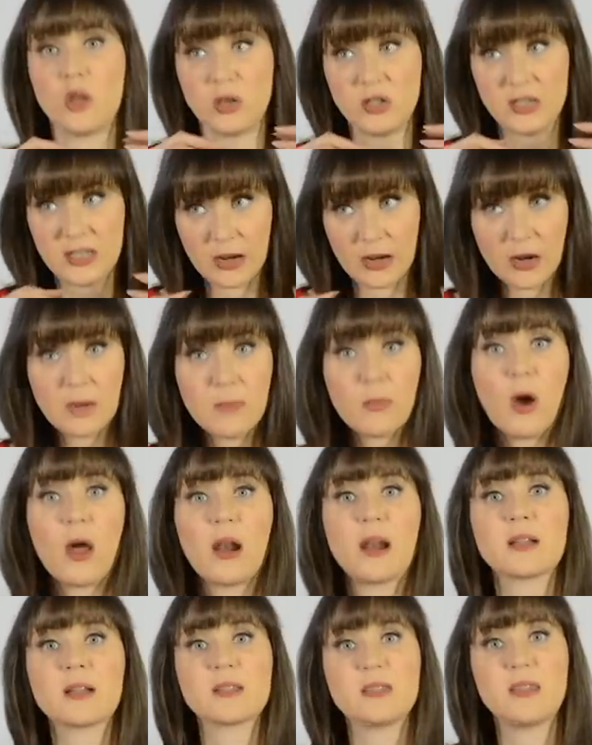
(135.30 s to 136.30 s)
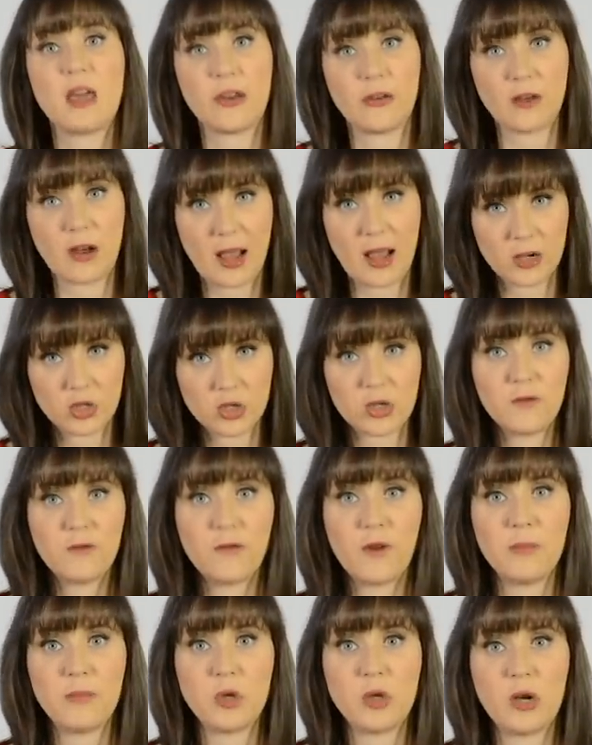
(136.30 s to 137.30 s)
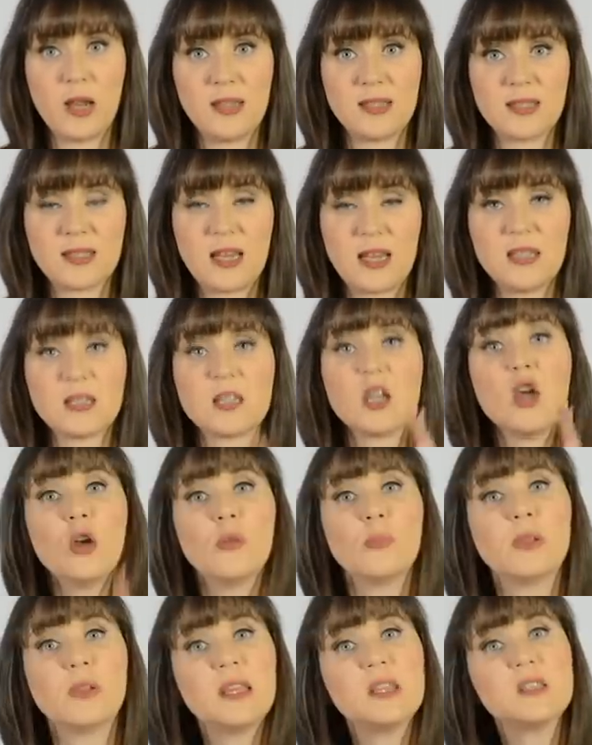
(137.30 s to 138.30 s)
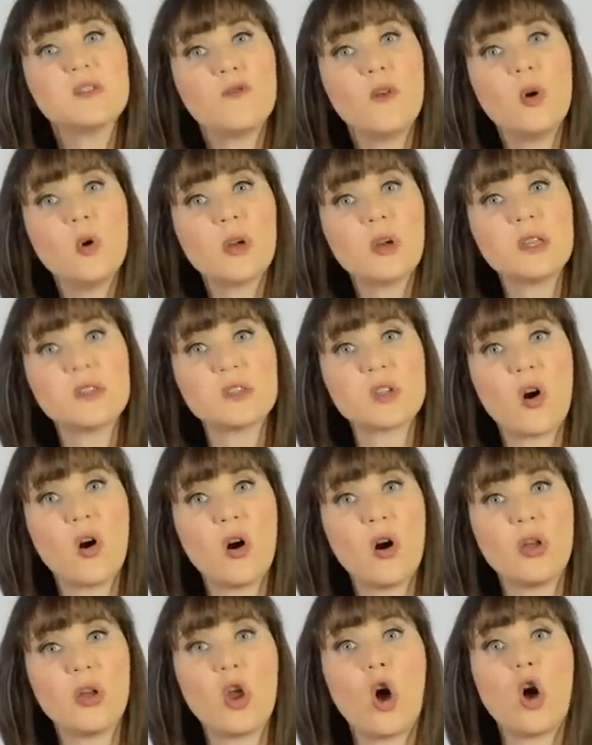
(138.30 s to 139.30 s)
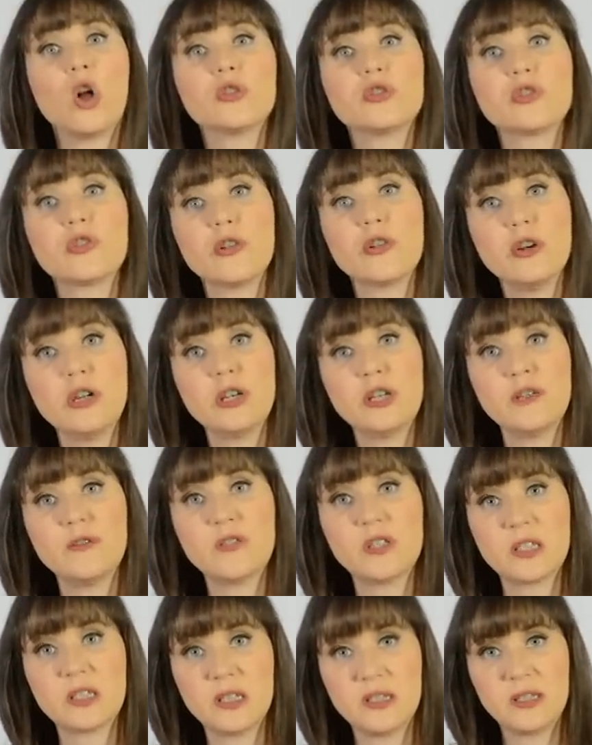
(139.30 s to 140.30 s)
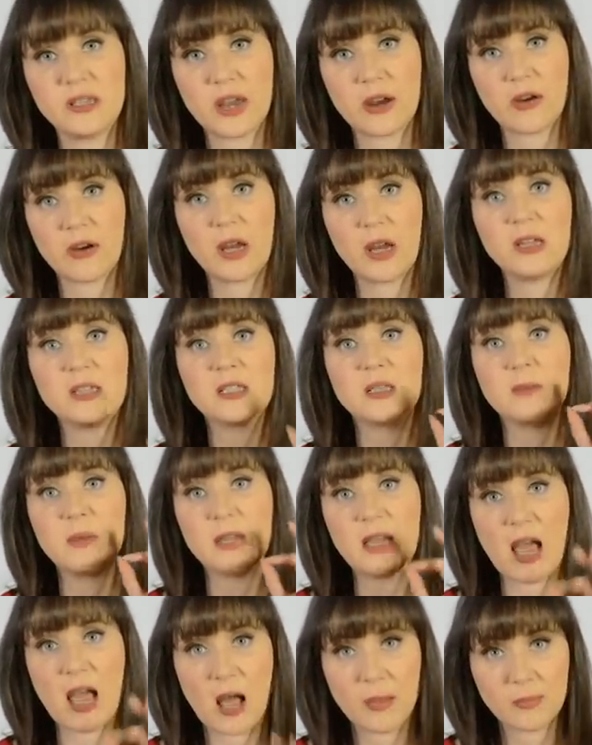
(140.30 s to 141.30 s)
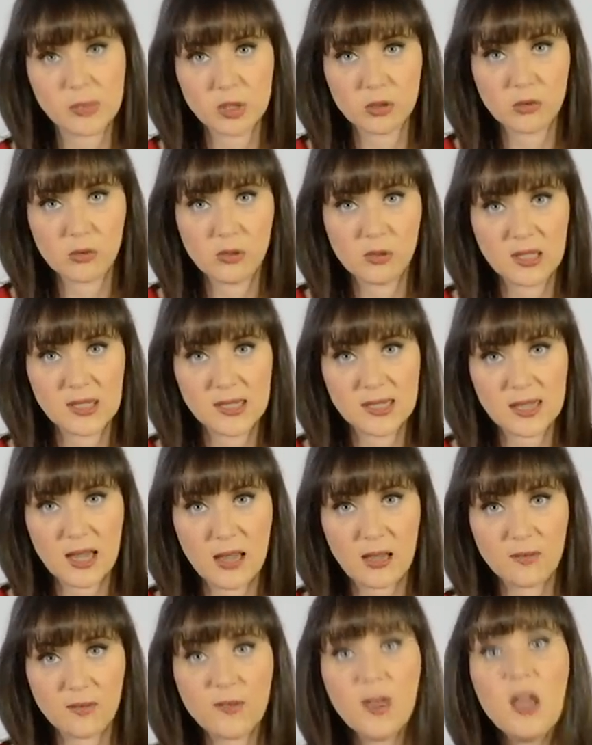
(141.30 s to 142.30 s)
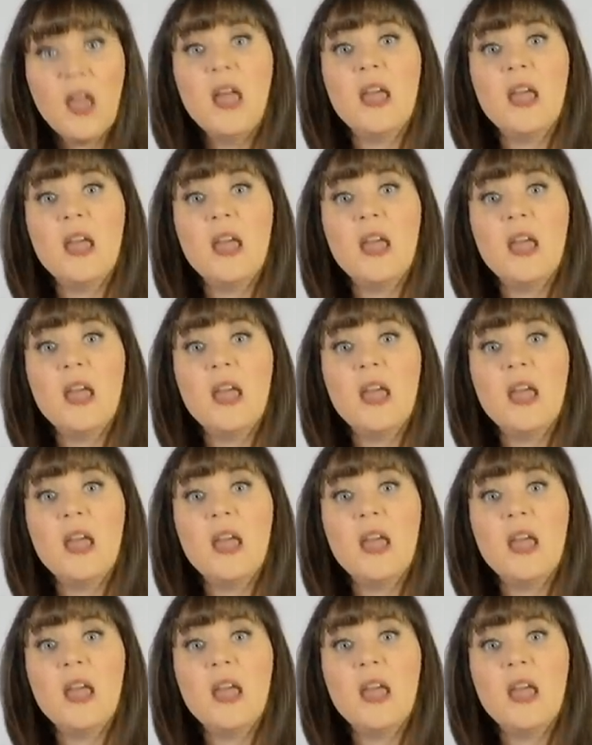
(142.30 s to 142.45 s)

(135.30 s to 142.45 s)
dairy products that are actually from the United States. Please focus on alternatives to dairy to be absolutely safe.